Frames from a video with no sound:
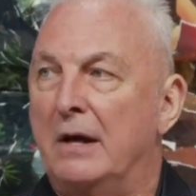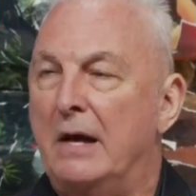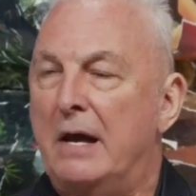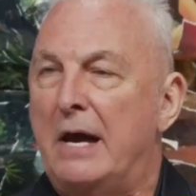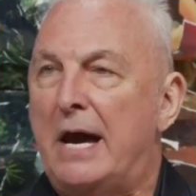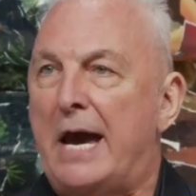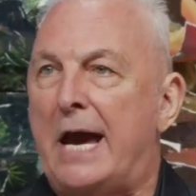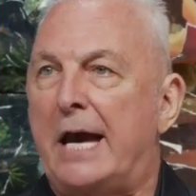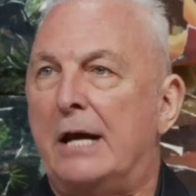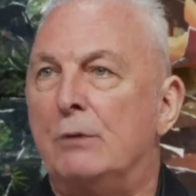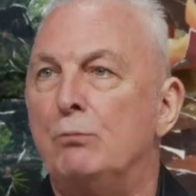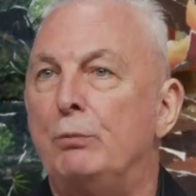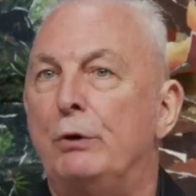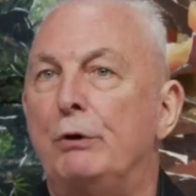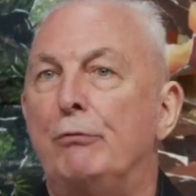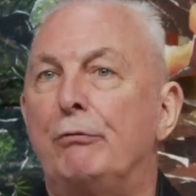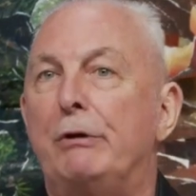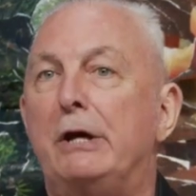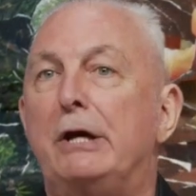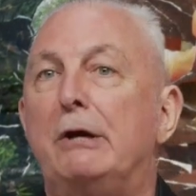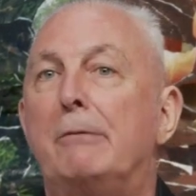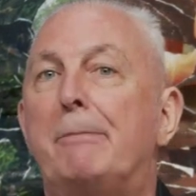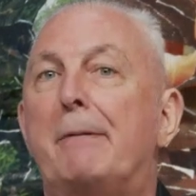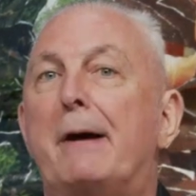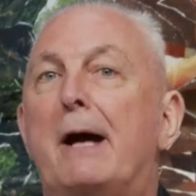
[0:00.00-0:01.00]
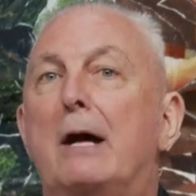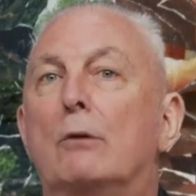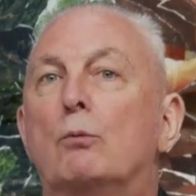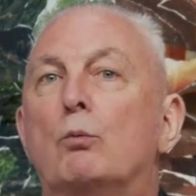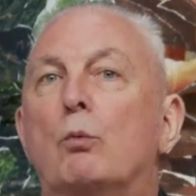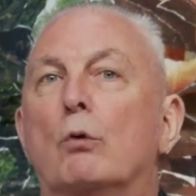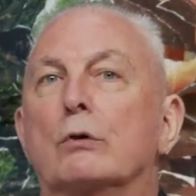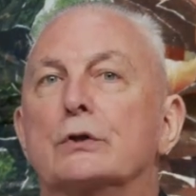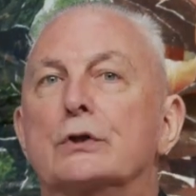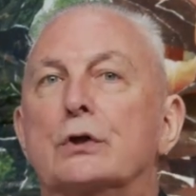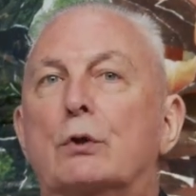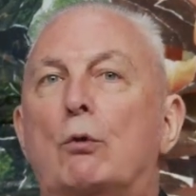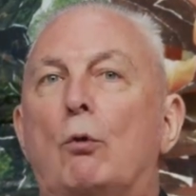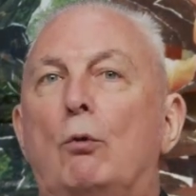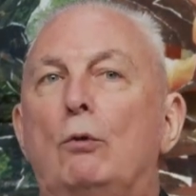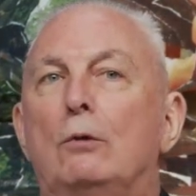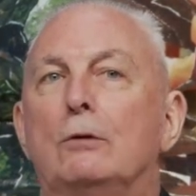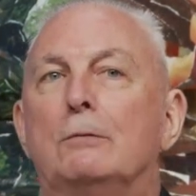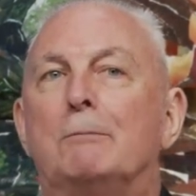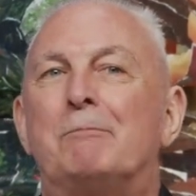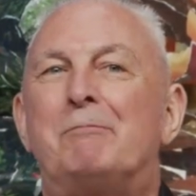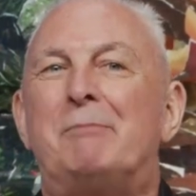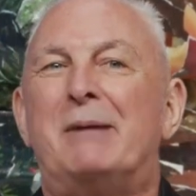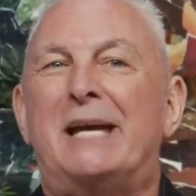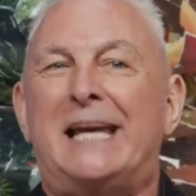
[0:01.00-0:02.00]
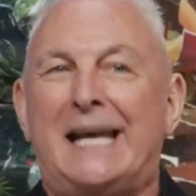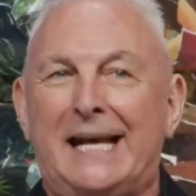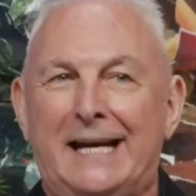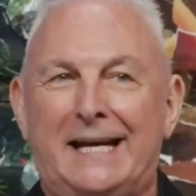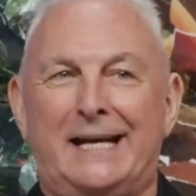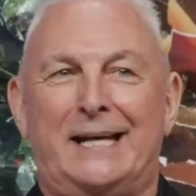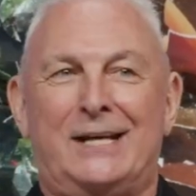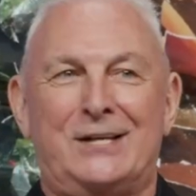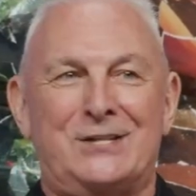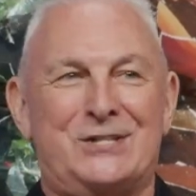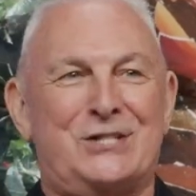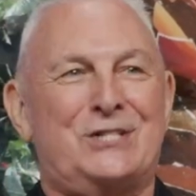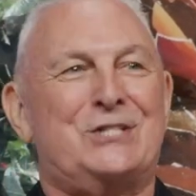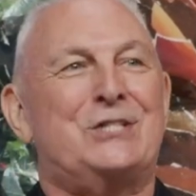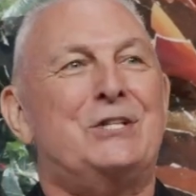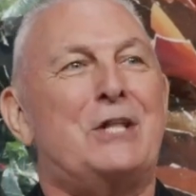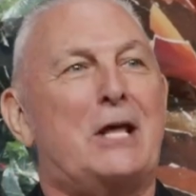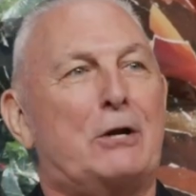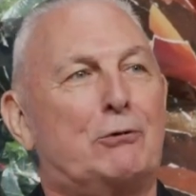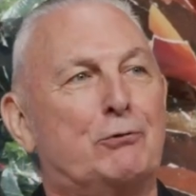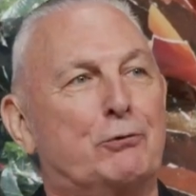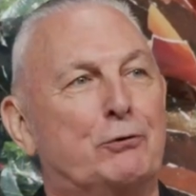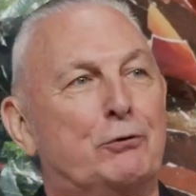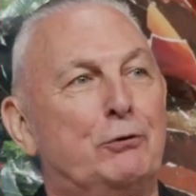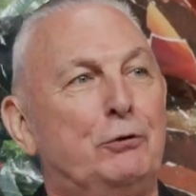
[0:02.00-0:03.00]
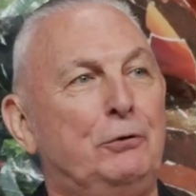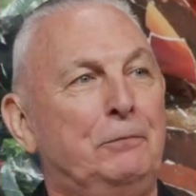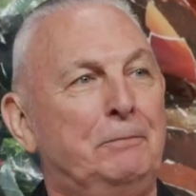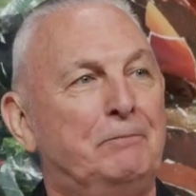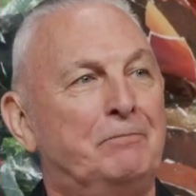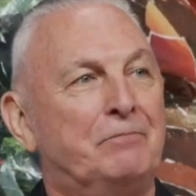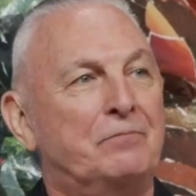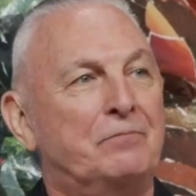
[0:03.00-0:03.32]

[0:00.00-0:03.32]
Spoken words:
and we read about what's called beginnings. Isn't that true?